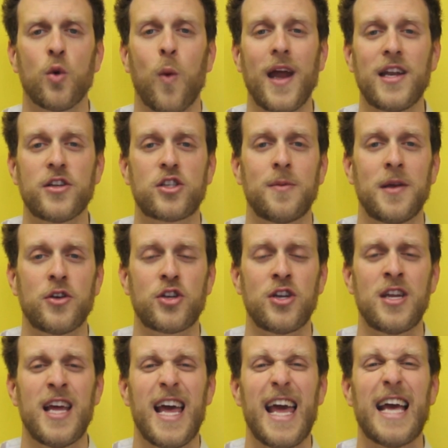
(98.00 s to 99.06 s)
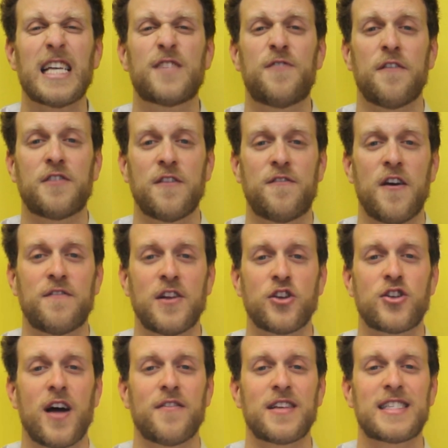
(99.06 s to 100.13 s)
weight distribution is 50-50. You
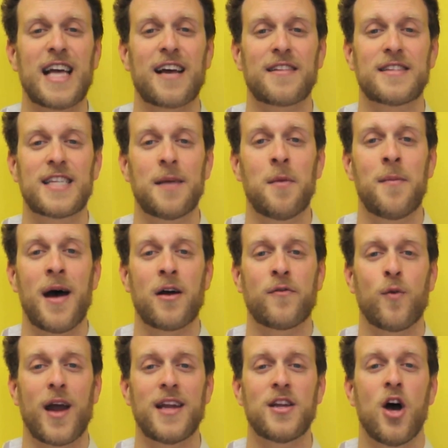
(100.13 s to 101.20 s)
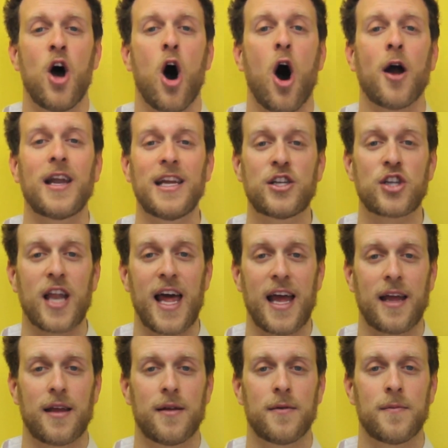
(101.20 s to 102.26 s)
should have exactly the same amount of weight on each
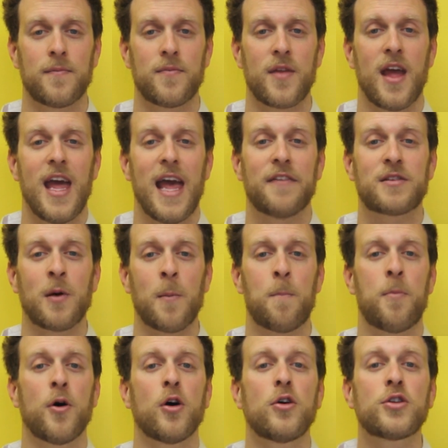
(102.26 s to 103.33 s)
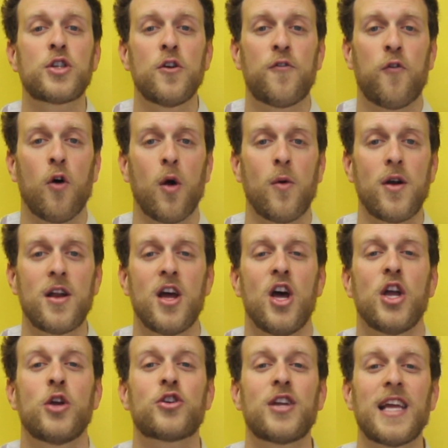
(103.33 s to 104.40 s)
leg. If someone pulls you forward,
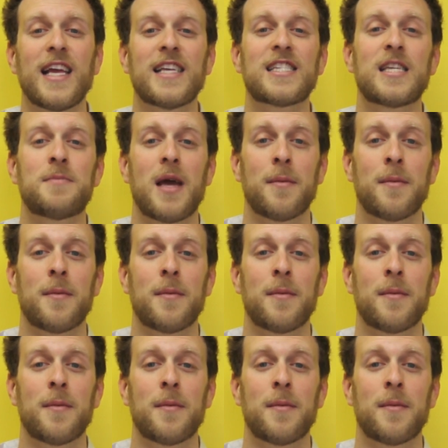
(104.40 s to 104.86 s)
you should easily be